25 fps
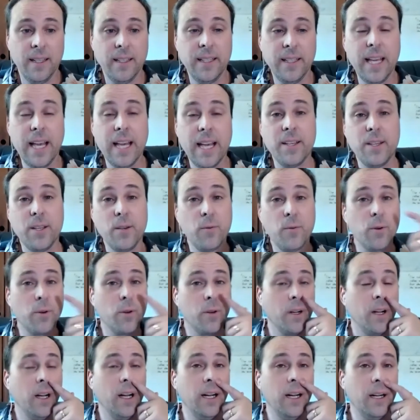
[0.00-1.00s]
Yeah, you
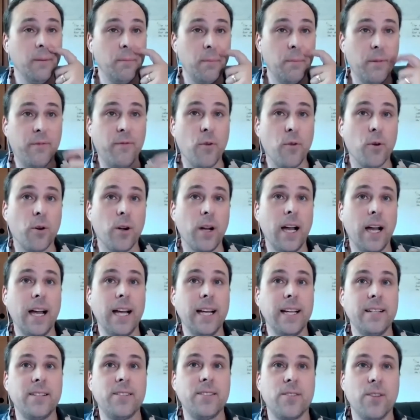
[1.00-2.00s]
were uh, before
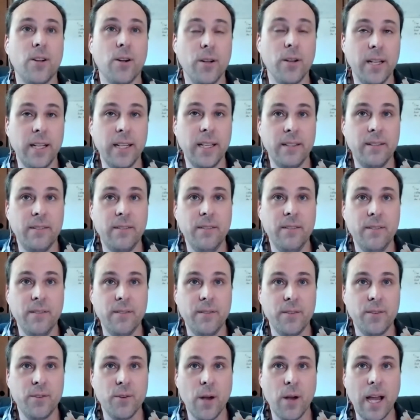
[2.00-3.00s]
I started
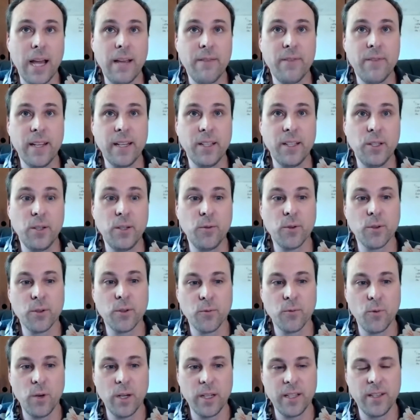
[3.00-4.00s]
driving. You
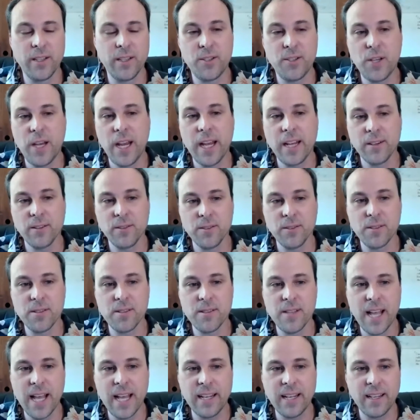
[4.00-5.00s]
were one of the channels
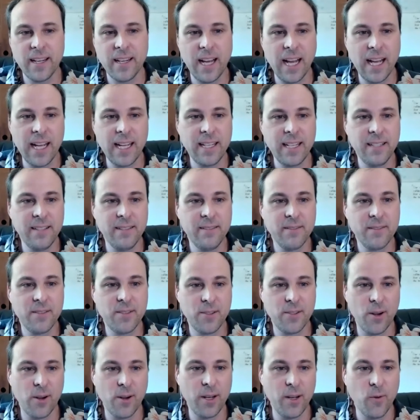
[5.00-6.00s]
that I
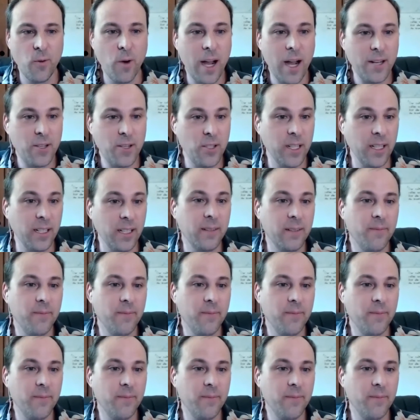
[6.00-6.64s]
started watching.